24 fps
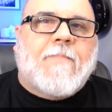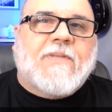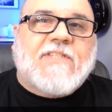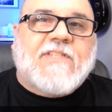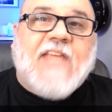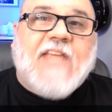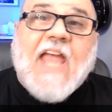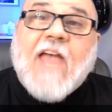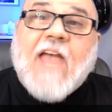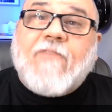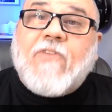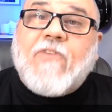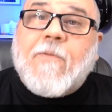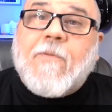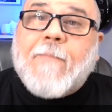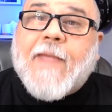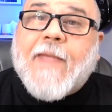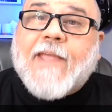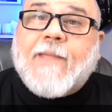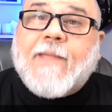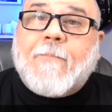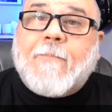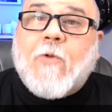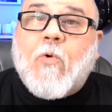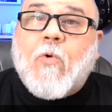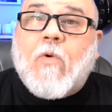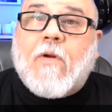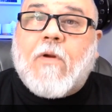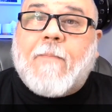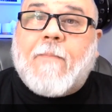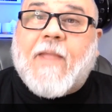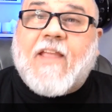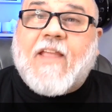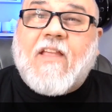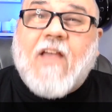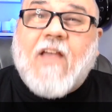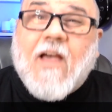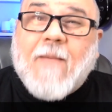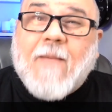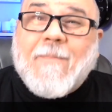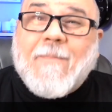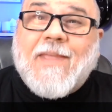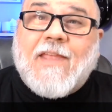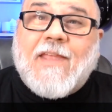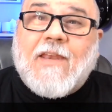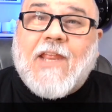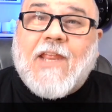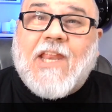But to have your backup quarterback
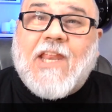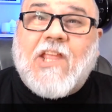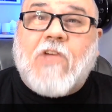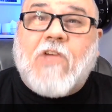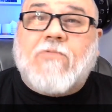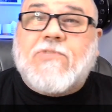come in and